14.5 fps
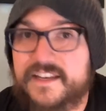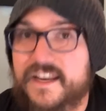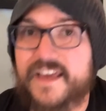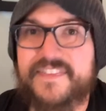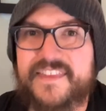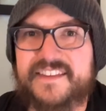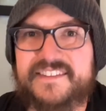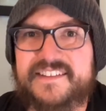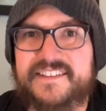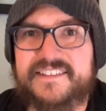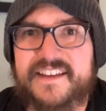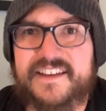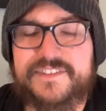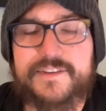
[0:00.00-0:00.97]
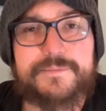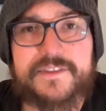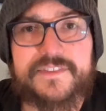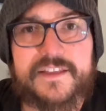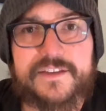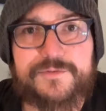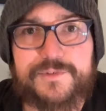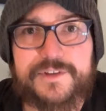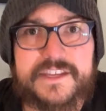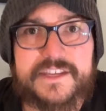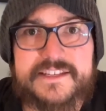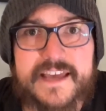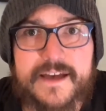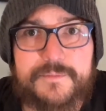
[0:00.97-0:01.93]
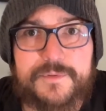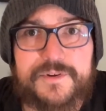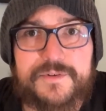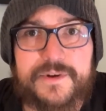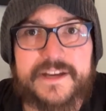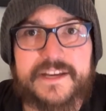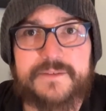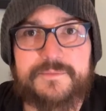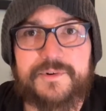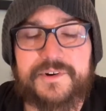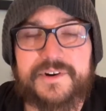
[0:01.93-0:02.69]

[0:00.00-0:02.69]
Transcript: and that's just not something that's really taboo anymore.